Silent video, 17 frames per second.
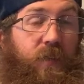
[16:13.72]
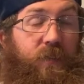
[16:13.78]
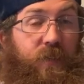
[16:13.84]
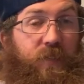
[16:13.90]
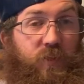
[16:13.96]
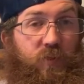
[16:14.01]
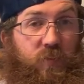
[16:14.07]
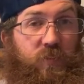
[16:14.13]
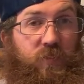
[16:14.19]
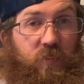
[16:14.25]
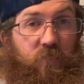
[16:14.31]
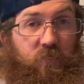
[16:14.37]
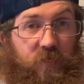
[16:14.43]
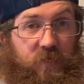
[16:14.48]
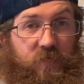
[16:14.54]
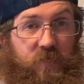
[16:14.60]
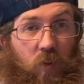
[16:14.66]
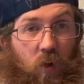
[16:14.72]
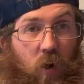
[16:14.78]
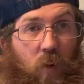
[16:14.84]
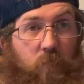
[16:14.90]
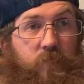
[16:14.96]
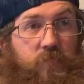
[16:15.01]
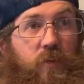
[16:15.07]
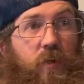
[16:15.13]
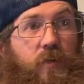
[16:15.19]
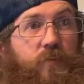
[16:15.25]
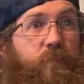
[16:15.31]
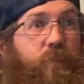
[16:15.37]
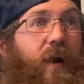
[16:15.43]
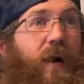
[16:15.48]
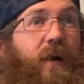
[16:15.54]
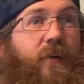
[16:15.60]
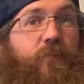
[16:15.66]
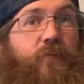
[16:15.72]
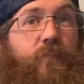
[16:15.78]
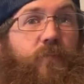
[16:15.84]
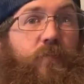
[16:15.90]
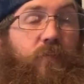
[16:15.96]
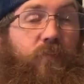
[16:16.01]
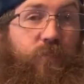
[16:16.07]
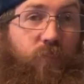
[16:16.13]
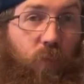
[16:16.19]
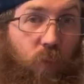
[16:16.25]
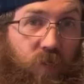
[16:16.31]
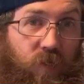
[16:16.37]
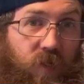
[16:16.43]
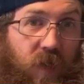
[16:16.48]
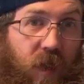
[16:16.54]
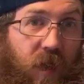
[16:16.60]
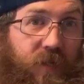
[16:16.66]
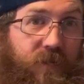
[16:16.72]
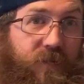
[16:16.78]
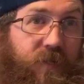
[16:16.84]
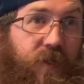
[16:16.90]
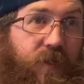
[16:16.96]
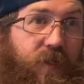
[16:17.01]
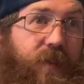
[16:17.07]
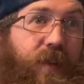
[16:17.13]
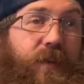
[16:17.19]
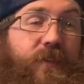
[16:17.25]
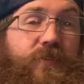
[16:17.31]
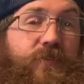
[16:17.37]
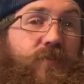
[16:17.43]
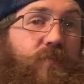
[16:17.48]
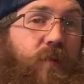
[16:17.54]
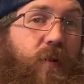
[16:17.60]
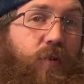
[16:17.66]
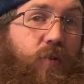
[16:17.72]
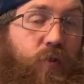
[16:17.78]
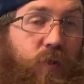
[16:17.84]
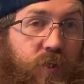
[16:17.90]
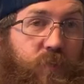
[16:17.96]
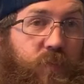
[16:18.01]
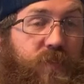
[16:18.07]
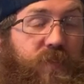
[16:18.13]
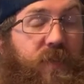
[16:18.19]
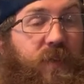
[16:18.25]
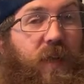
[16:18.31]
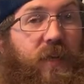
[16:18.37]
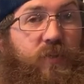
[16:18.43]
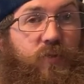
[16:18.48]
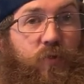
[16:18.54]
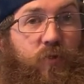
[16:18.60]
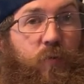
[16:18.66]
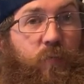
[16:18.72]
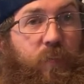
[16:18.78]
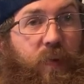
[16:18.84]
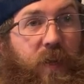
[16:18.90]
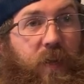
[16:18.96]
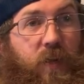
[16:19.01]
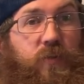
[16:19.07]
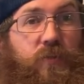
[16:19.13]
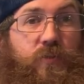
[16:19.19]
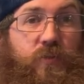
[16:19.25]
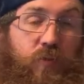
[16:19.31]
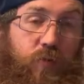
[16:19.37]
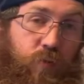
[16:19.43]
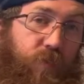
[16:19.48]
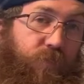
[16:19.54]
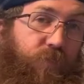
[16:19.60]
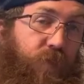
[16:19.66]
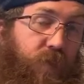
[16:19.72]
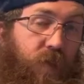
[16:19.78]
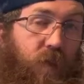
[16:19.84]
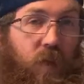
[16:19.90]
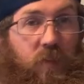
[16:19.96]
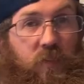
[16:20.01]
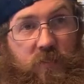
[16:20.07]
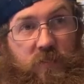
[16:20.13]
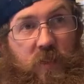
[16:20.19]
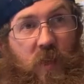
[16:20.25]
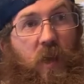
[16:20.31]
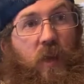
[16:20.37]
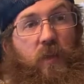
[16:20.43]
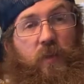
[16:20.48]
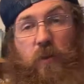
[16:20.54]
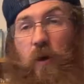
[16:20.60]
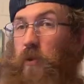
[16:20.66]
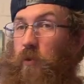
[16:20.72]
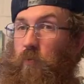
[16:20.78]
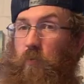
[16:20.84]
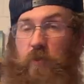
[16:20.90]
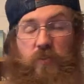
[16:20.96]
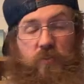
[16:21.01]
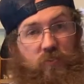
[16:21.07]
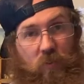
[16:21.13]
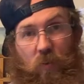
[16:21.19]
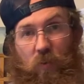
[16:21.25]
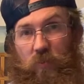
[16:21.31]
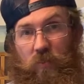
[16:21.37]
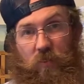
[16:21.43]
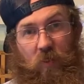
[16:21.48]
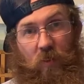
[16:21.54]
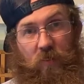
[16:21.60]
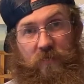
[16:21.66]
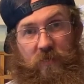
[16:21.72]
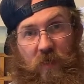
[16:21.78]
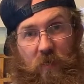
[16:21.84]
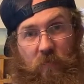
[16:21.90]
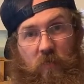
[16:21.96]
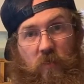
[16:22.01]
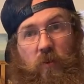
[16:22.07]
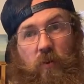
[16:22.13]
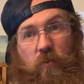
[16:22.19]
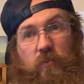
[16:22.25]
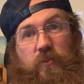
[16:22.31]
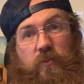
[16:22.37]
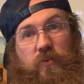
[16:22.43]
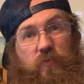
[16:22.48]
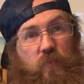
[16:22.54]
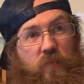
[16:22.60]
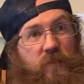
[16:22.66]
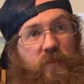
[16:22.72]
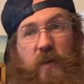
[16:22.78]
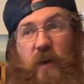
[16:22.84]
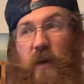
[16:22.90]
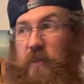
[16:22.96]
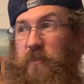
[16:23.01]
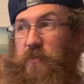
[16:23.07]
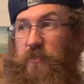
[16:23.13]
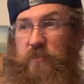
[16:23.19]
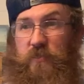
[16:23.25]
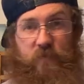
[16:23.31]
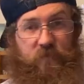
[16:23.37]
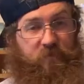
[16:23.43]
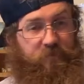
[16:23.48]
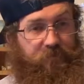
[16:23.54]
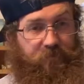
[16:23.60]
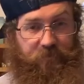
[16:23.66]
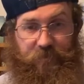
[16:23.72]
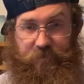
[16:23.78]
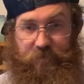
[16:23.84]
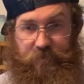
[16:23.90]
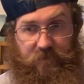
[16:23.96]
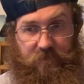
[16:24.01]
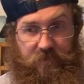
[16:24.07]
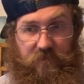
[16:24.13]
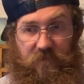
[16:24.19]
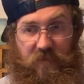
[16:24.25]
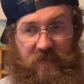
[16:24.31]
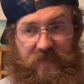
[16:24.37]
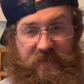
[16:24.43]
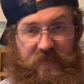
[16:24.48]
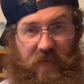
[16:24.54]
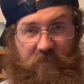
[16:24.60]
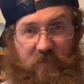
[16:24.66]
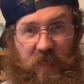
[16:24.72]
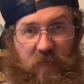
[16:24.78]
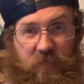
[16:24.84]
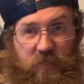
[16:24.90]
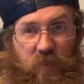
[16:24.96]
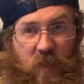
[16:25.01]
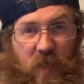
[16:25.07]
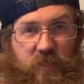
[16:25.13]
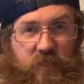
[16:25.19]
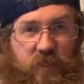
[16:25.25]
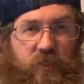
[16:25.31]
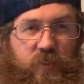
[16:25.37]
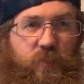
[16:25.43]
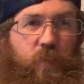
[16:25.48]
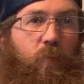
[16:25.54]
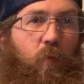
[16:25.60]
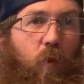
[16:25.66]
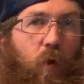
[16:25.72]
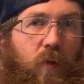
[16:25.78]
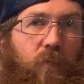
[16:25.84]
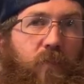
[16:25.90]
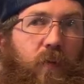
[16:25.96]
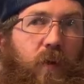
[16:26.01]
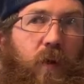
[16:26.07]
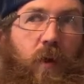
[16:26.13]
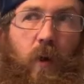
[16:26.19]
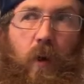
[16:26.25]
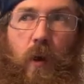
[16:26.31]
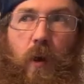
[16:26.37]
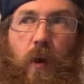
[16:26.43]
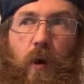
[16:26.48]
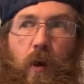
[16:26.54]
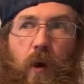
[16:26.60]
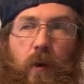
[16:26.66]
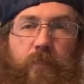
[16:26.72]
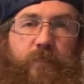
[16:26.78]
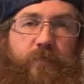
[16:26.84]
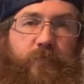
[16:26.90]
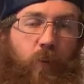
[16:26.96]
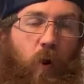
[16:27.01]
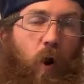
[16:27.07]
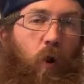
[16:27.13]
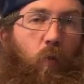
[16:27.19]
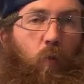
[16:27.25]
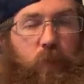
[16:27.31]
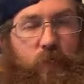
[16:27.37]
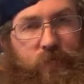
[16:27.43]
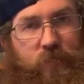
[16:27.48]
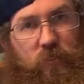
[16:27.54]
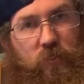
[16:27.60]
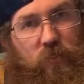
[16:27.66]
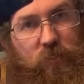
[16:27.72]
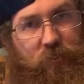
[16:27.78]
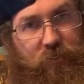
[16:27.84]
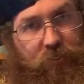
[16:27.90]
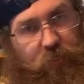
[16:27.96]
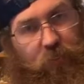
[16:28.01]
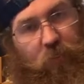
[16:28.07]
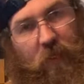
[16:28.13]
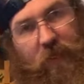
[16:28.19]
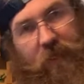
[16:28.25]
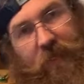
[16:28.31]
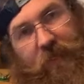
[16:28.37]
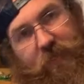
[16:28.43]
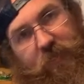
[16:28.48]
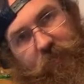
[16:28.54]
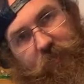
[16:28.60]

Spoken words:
This was a retail arbitrage buy from before the lockdown. I got these around Christmas. I got two pairs, two different colors. The other one sold a long time ago. This one kind of just didn't have a lot of traction. It's more of a fall winter shoe, I guess.